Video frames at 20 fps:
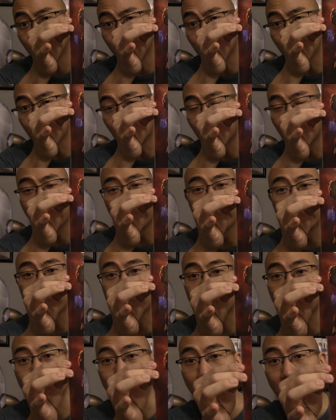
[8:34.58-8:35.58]
And obviously
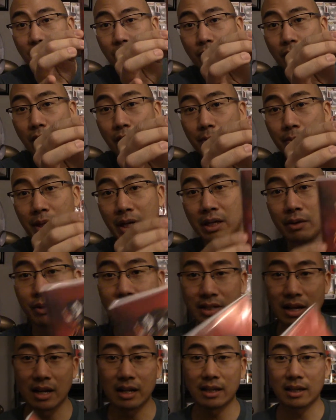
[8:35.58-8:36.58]
the current run with
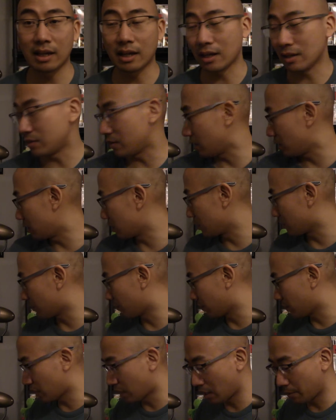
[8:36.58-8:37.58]
Donny Cates is
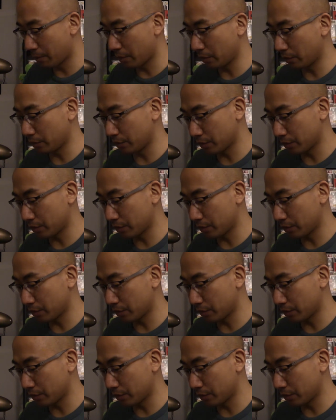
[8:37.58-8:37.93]
phenomenal.